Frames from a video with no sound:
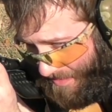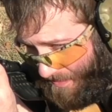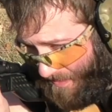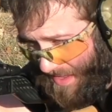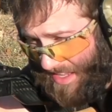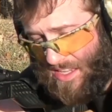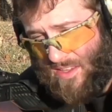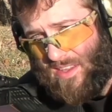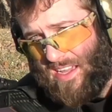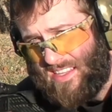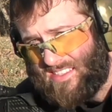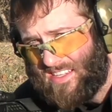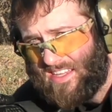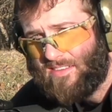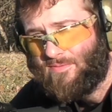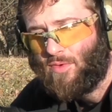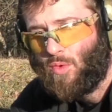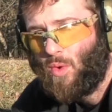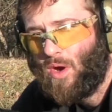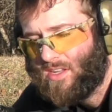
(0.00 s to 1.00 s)
thank you guys
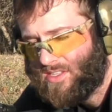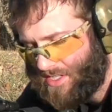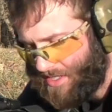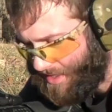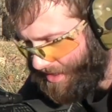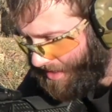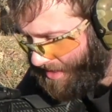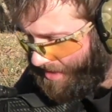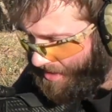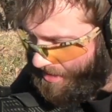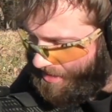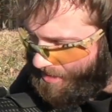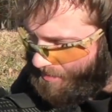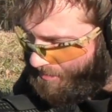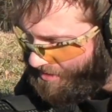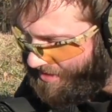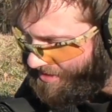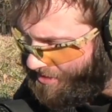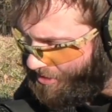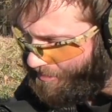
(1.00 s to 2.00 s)
again for watching.
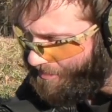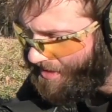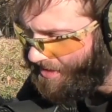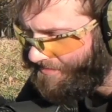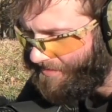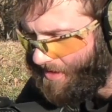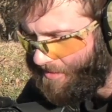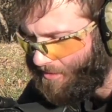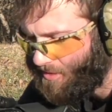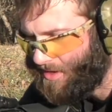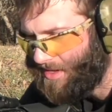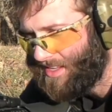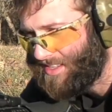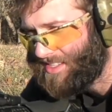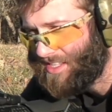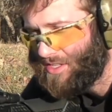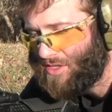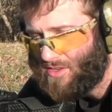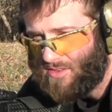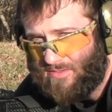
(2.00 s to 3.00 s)
Please do me a favor,
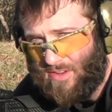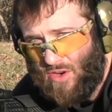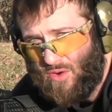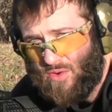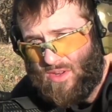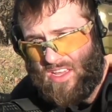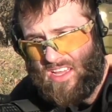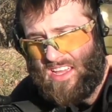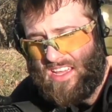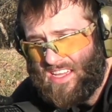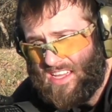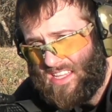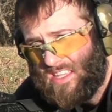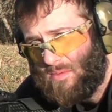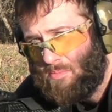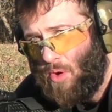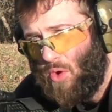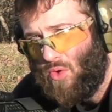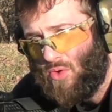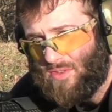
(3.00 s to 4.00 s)
continue to vote in
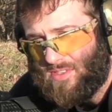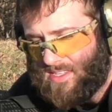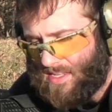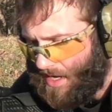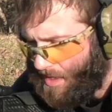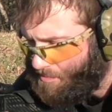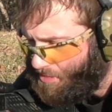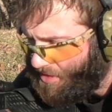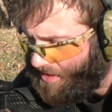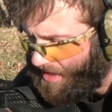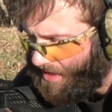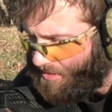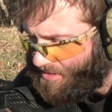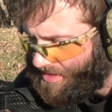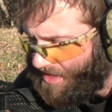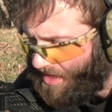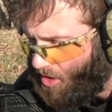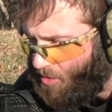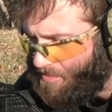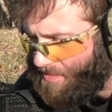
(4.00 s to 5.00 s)
the polls that I put out
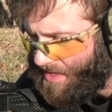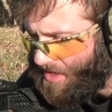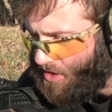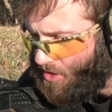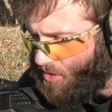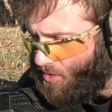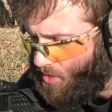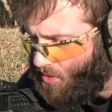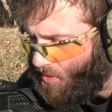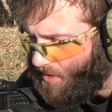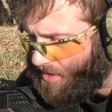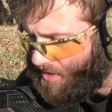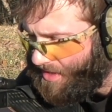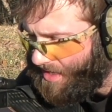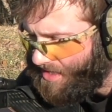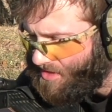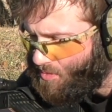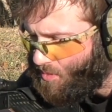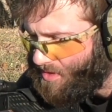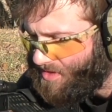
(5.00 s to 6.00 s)
to help me know what you
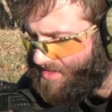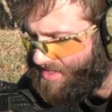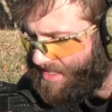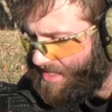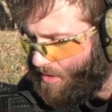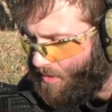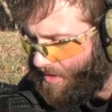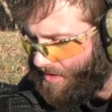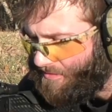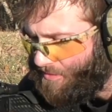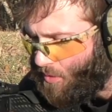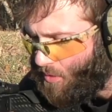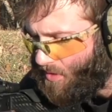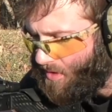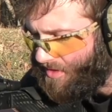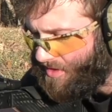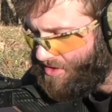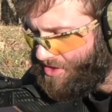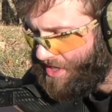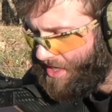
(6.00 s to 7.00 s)
guys want to see going
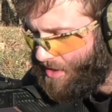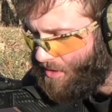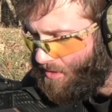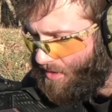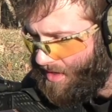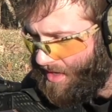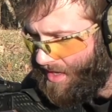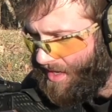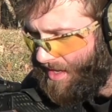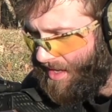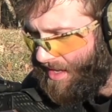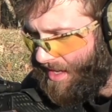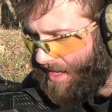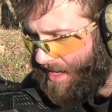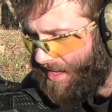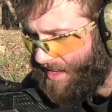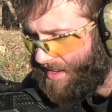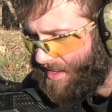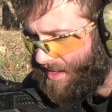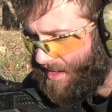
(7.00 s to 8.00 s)
forward on the channel.
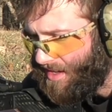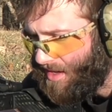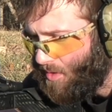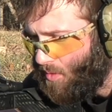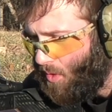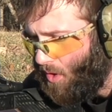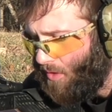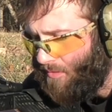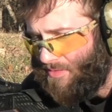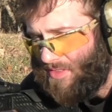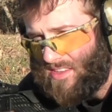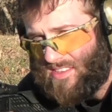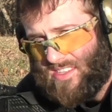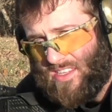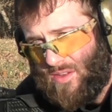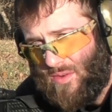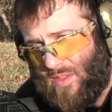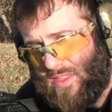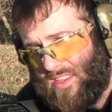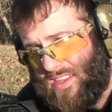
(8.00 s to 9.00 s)
And uh, we'll hopefully see
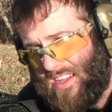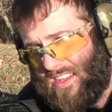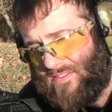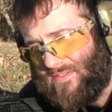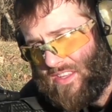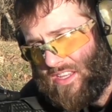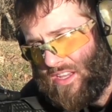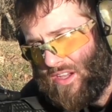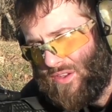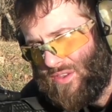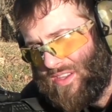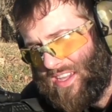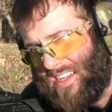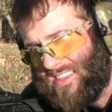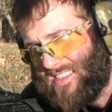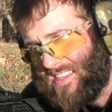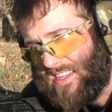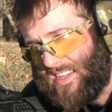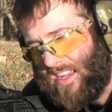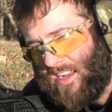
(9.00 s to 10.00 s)
you on the next video. You
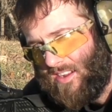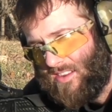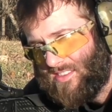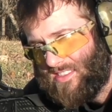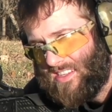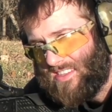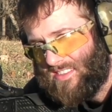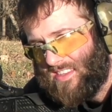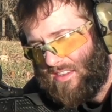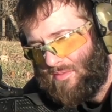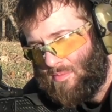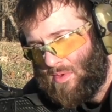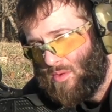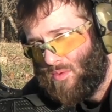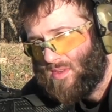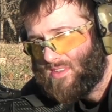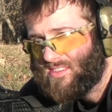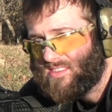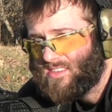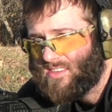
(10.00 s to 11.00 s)
guys take care, stay safe, be
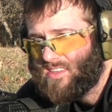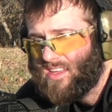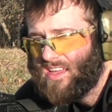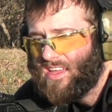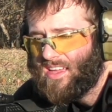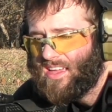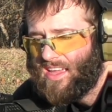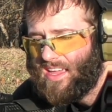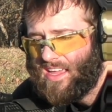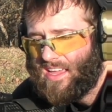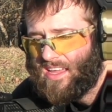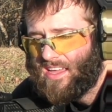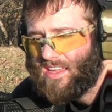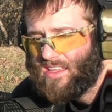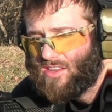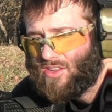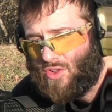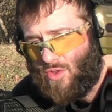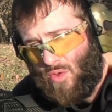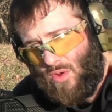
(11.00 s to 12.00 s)
risen,
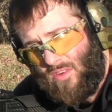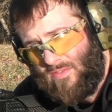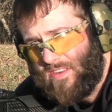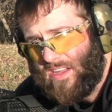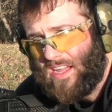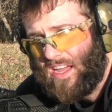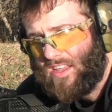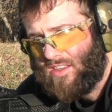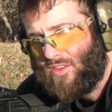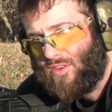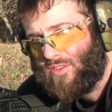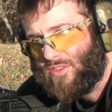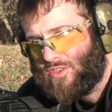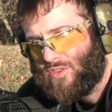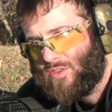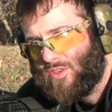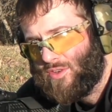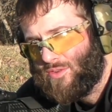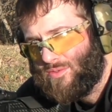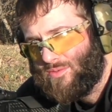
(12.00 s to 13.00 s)
and glorify God in all that
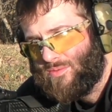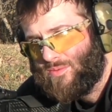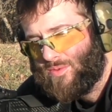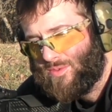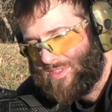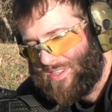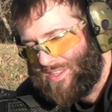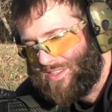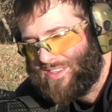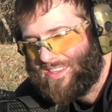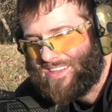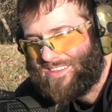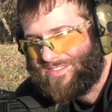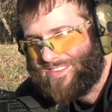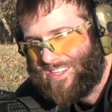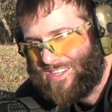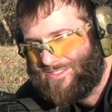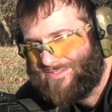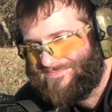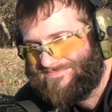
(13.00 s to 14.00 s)
you do. We'll see you in the next
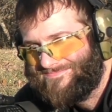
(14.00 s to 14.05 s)
video.